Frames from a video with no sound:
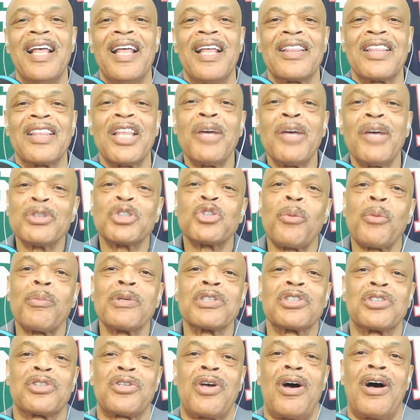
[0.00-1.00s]
there was so
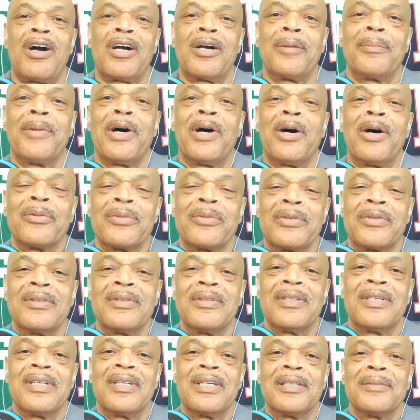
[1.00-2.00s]
much talk about
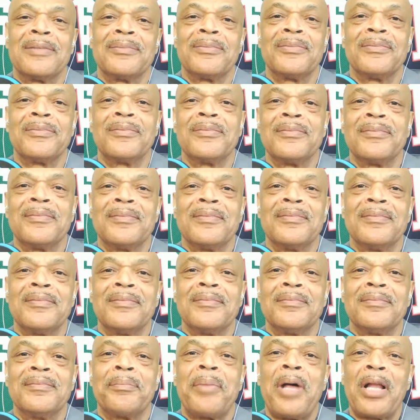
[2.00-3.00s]

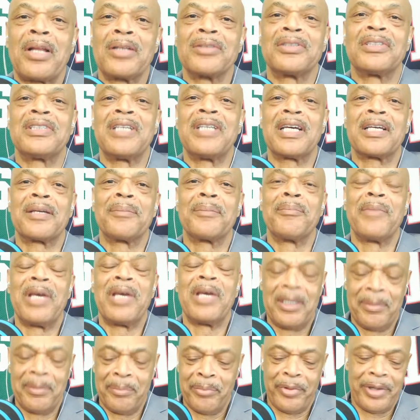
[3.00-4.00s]
Belichick
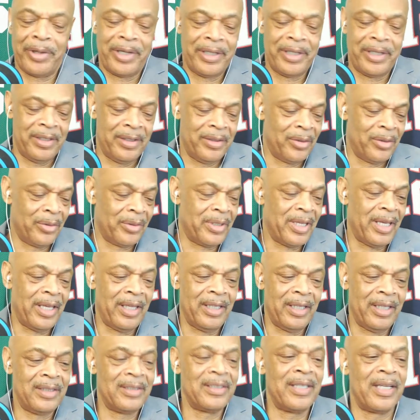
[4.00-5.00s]
making Brady.
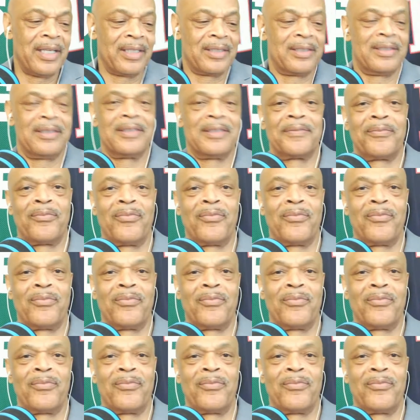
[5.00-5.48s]
Okay, yes,